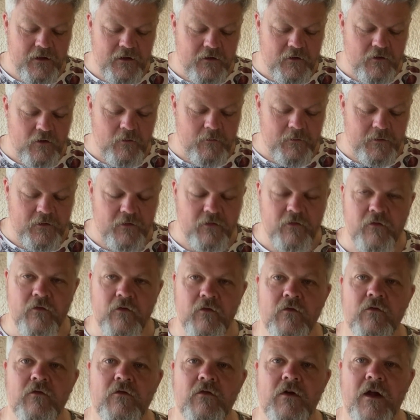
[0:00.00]
coming
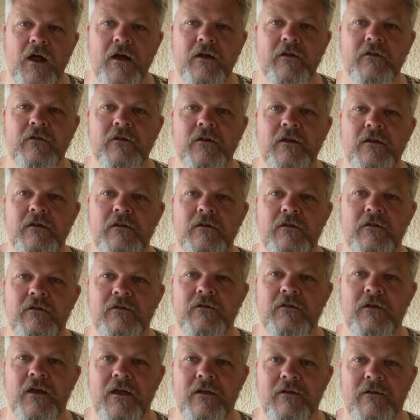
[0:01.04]
through cracks in your
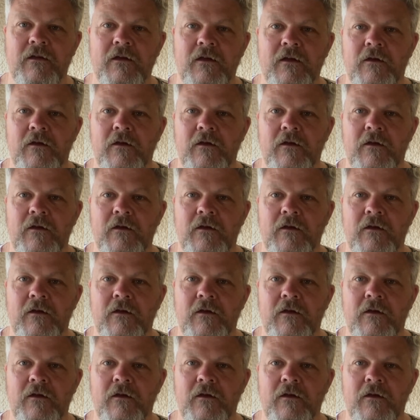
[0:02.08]
shed.